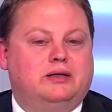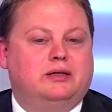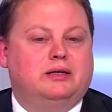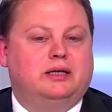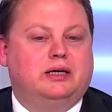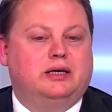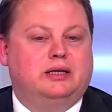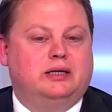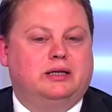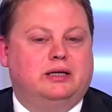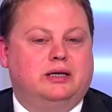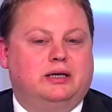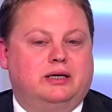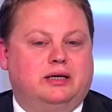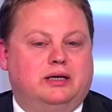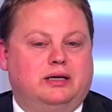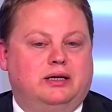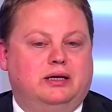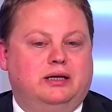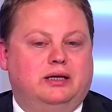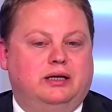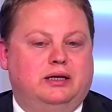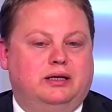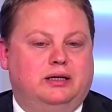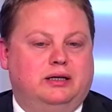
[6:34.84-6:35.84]
they, they
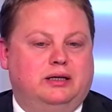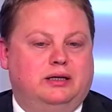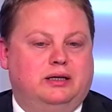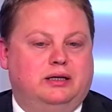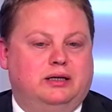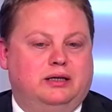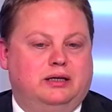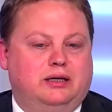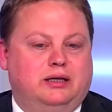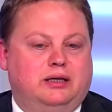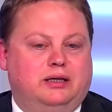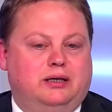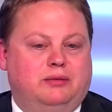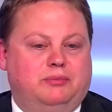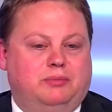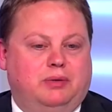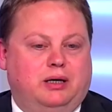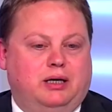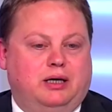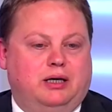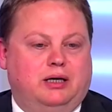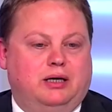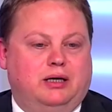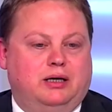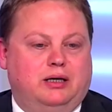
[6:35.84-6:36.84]
clearly um,
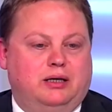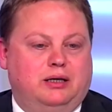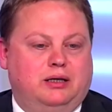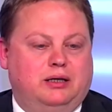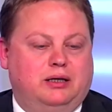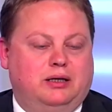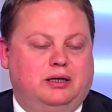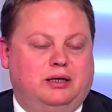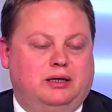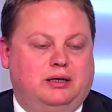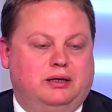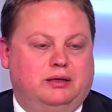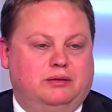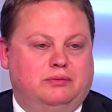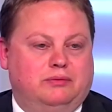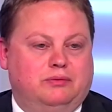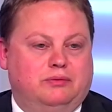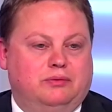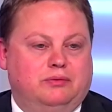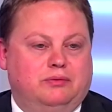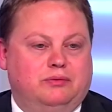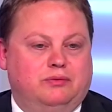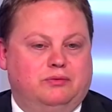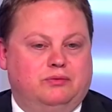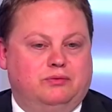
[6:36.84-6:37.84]
are uh,
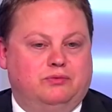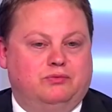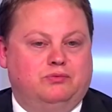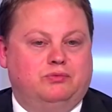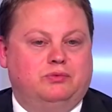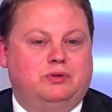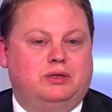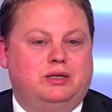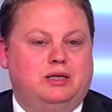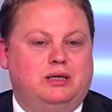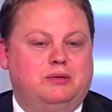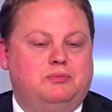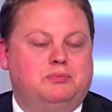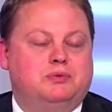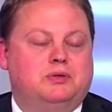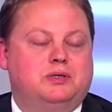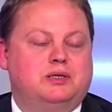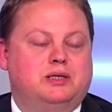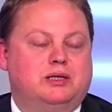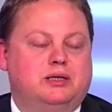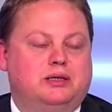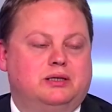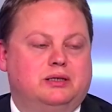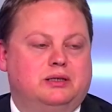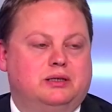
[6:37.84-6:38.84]
deep
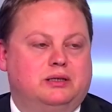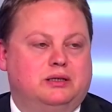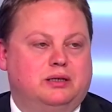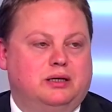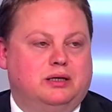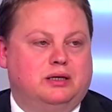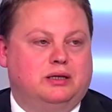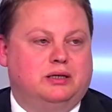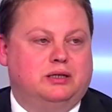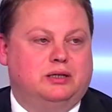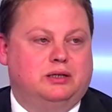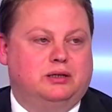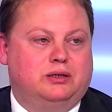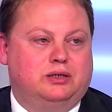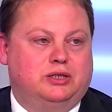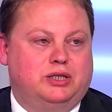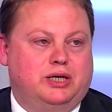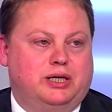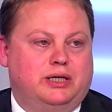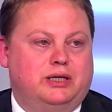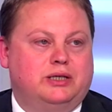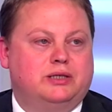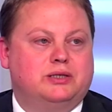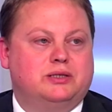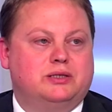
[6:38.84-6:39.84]
seated uh,
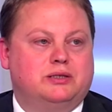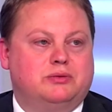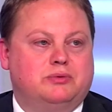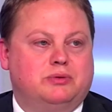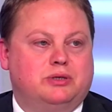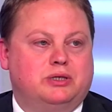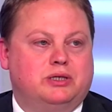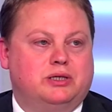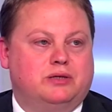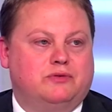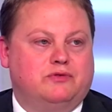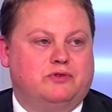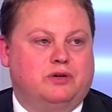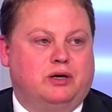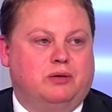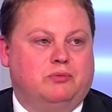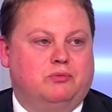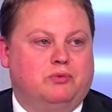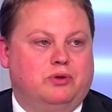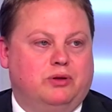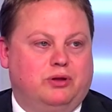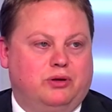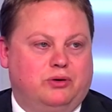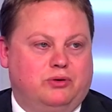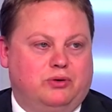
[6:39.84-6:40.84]
changes which have come
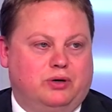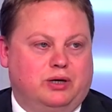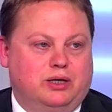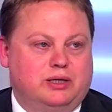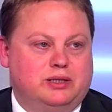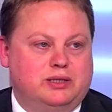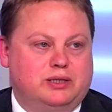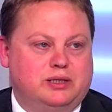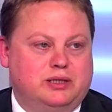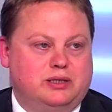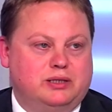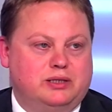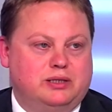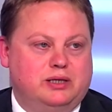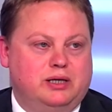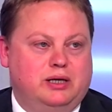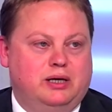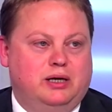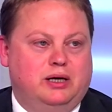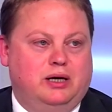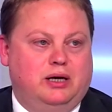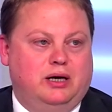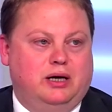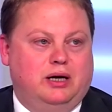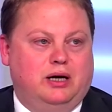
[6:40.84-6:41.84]
with the crisis.
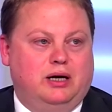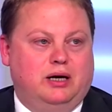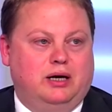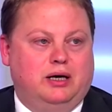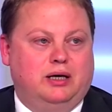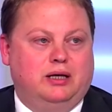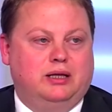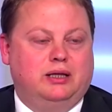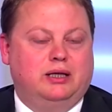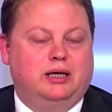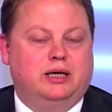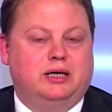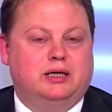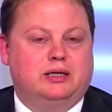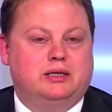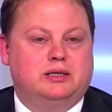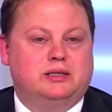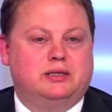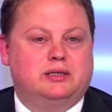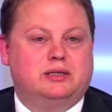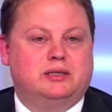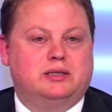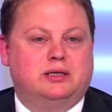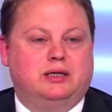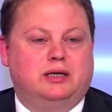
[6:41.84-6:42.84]
Uh,
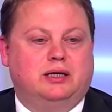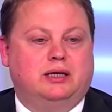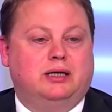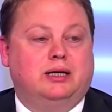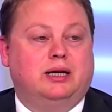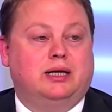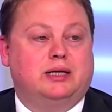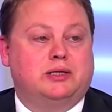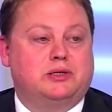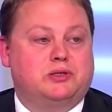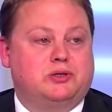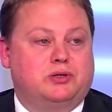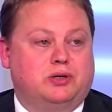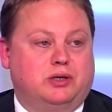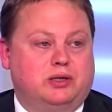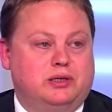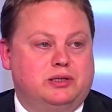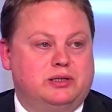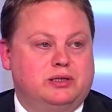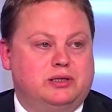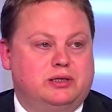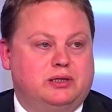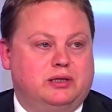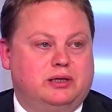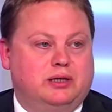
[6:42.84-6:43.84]
there's uh, less
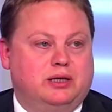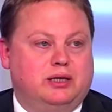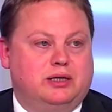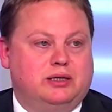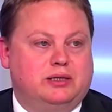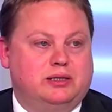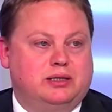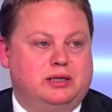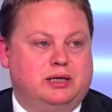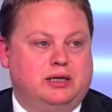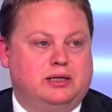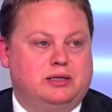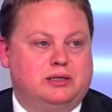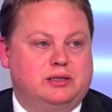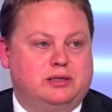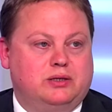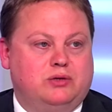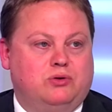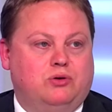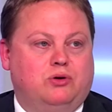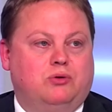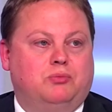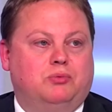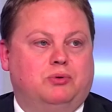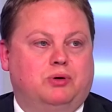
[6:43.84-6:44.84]
trust, there's less
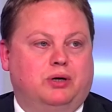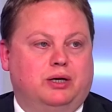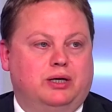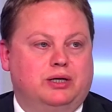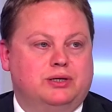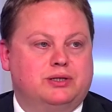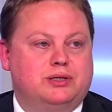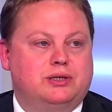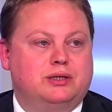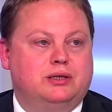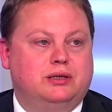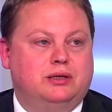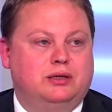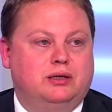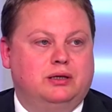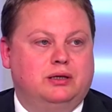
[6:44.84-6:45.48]
cooperation